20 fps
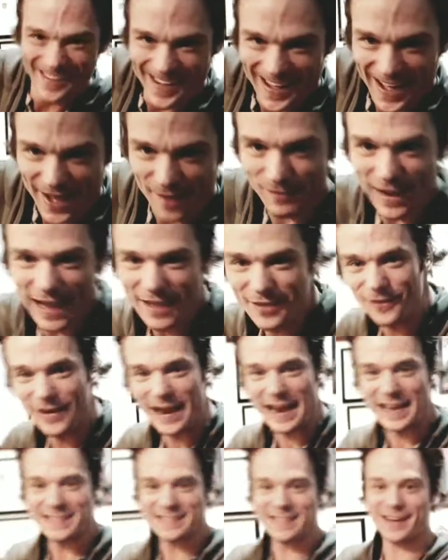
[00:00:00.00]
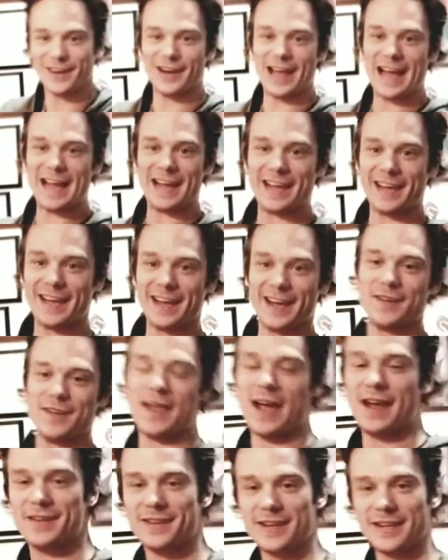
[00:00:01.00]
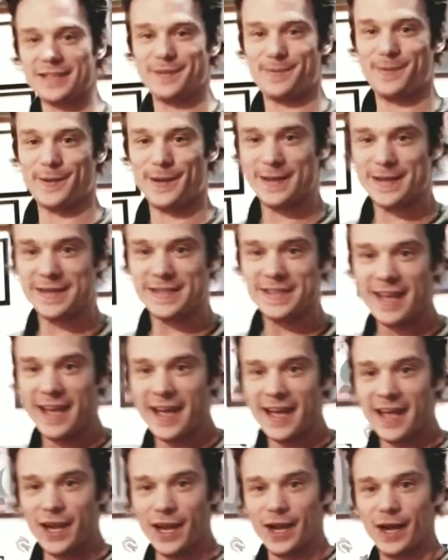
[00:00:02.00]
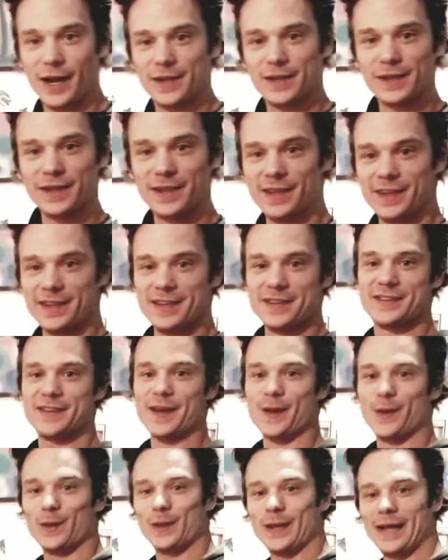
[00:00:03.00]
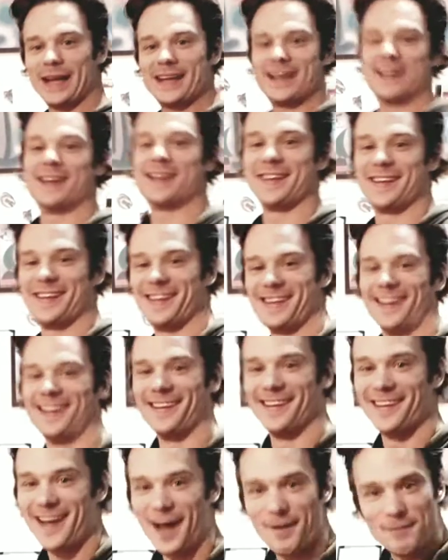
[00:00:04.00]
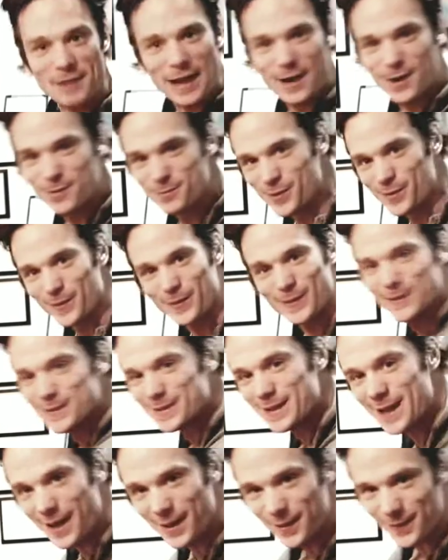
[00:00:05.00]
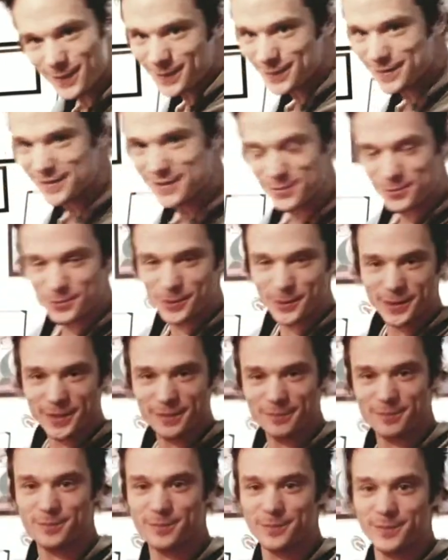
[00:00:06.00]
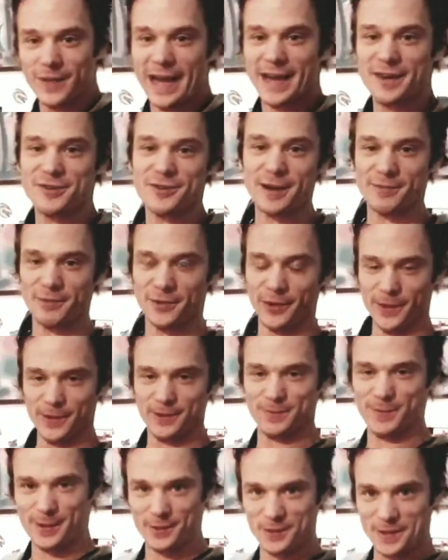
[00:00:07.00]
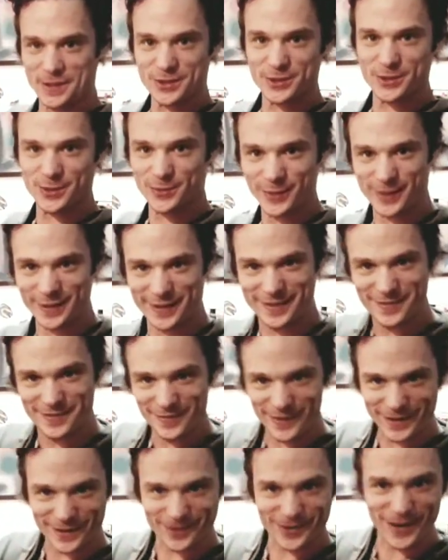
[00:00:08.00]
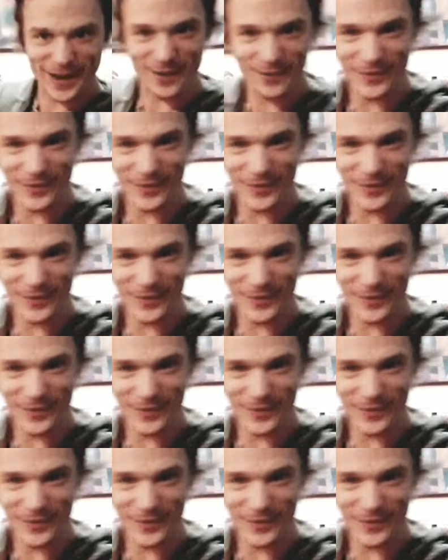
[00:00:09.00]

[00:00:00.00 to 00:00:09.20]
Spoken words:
And by the way, so like I touched upon this. Look, so like I'm letting them do this now. And you shouldn't really. High drive dogs, by the way, you shouldn't really fuck around